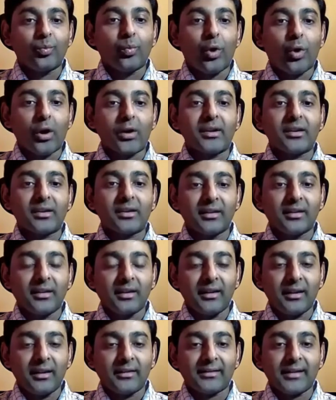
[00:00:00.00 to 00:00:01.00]
what
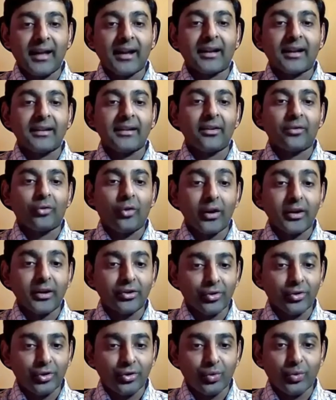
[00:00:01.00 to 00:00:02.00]
exactly,
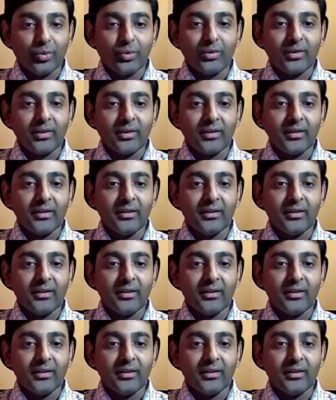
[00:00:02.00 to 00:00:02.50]
according to you,